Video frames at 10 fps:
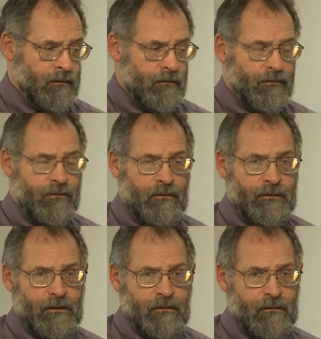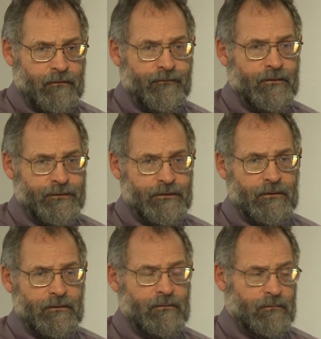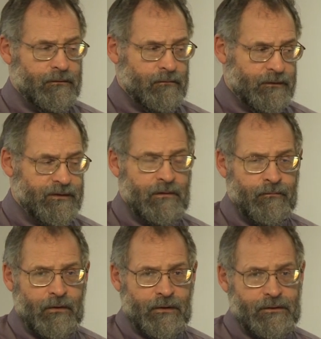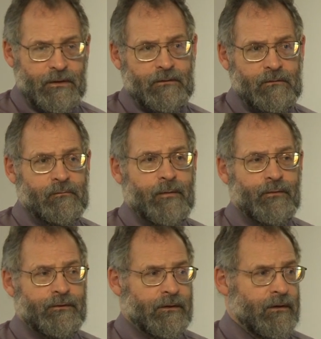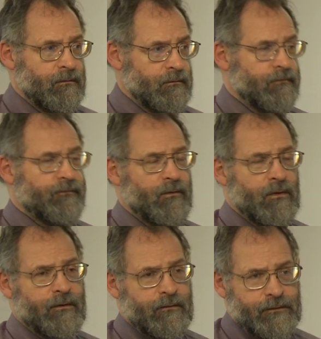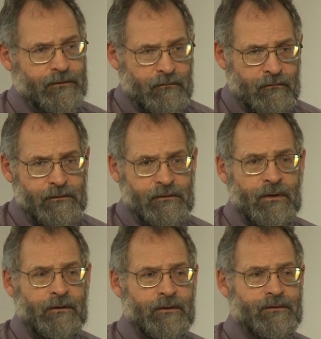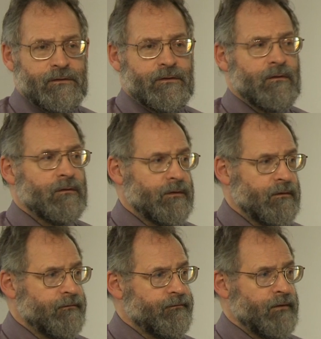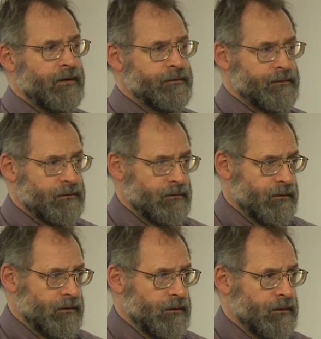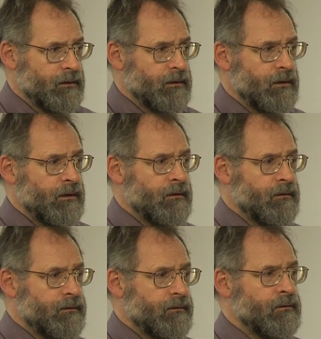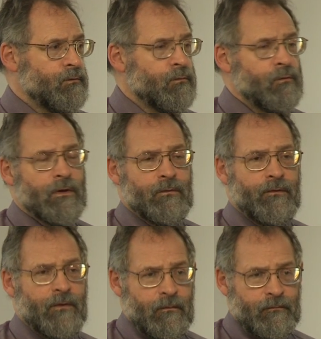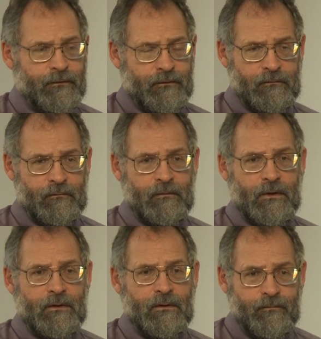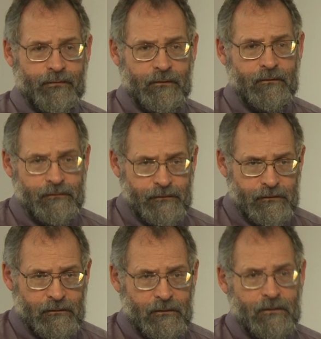In the first year, you will do a team project. You will be put together with 4 other students, not necessarily your friends, and you will work with them to produce